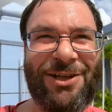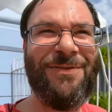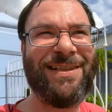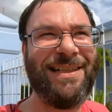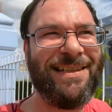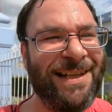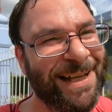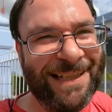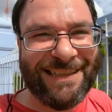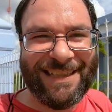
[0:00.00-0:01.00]
services
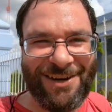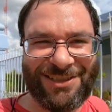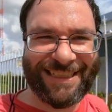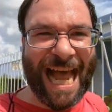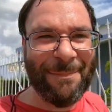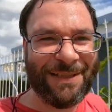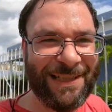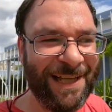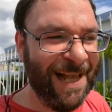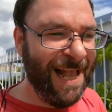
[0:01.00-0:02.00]
are
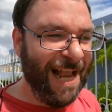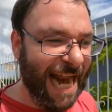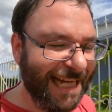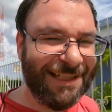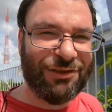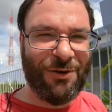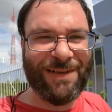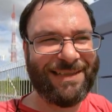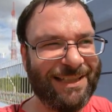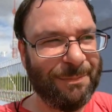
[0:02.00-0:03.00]
stopped. Any
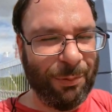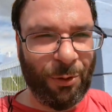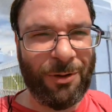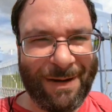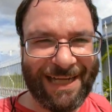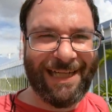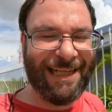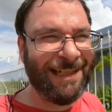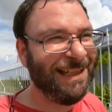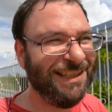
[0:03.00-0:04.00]
service that the poor might
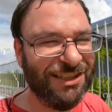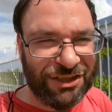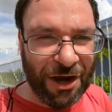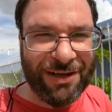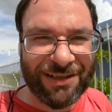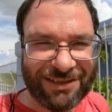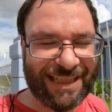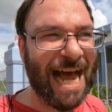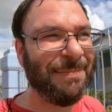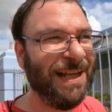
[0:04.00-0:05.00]
need, done,
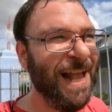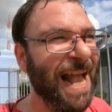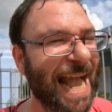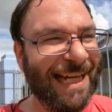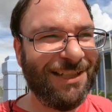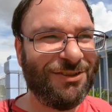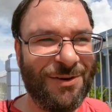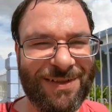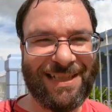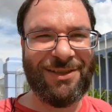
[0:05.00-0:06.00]
stopped. Any
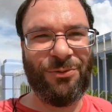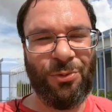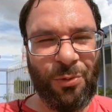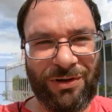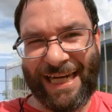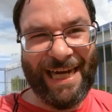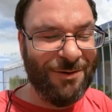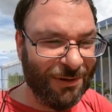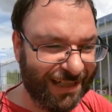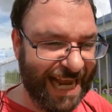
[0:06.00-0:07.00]
service that, the, that
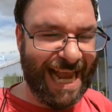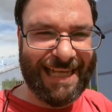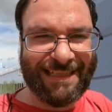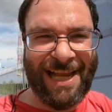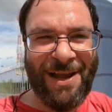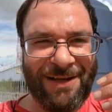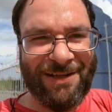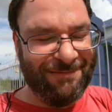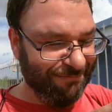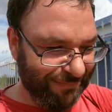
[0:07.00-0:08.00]
anyone that has
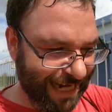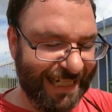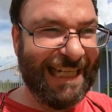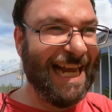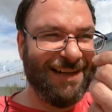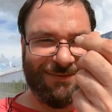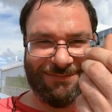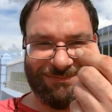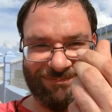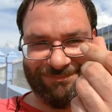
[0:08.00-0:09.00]
any kind
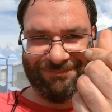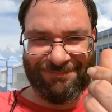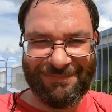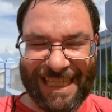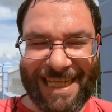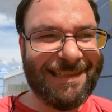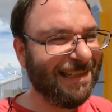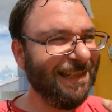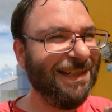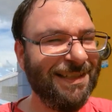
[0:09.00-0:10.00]
of
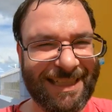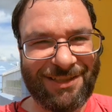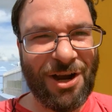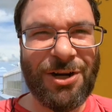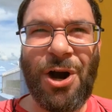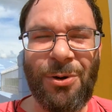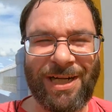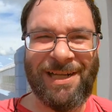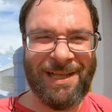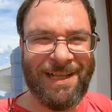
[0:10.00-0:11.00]
needs is all
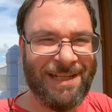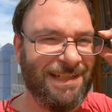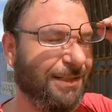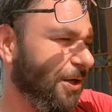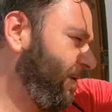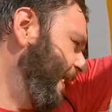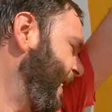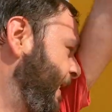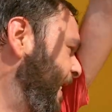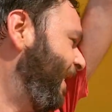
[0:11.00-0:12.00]
going. So
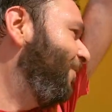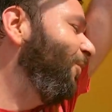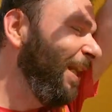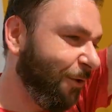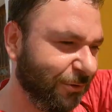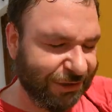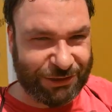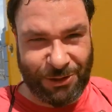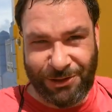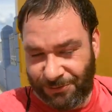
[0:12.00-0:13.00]
again, it, it really goes to show